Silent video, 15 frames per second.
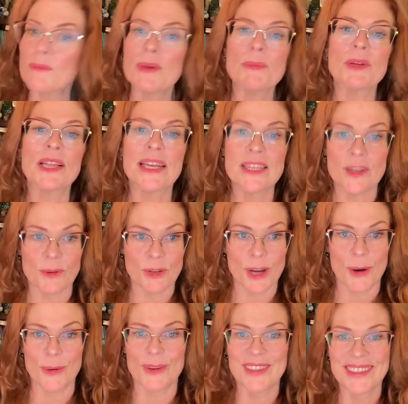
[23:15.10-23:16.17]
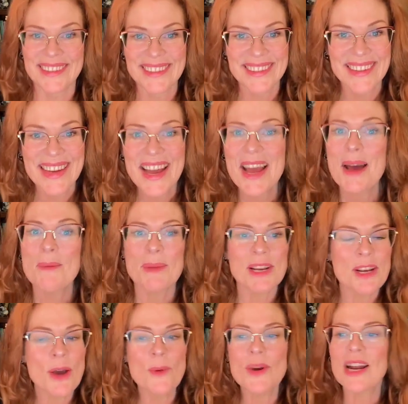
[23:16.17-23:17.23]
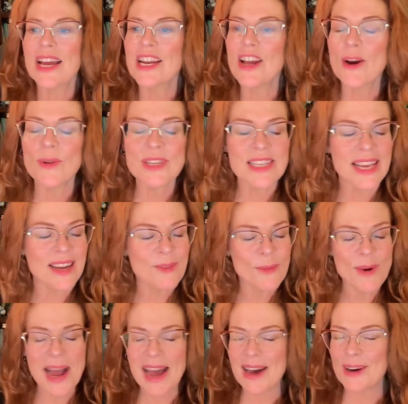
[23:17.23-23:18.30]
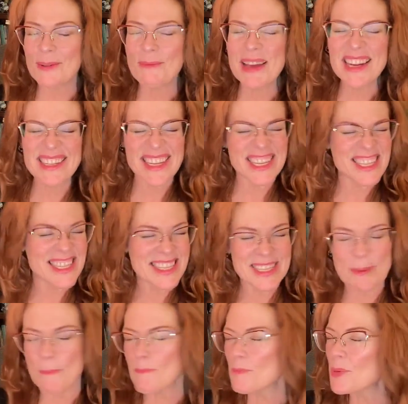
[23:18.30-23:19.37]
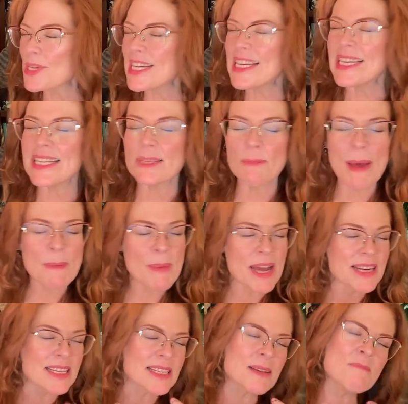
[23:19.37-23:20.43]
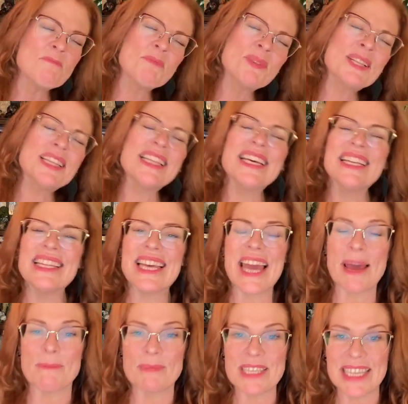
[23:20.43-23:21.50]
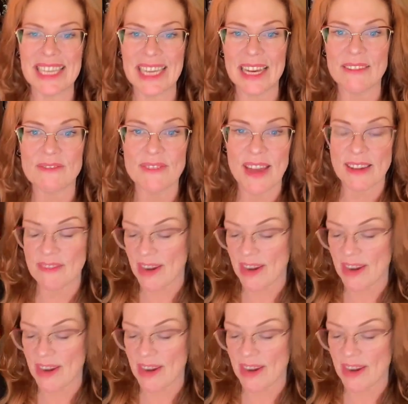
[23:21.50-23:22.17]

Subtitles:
people I don't know. But no one I know is like, wow, meditation is a breeze. My mind is completely empty. I've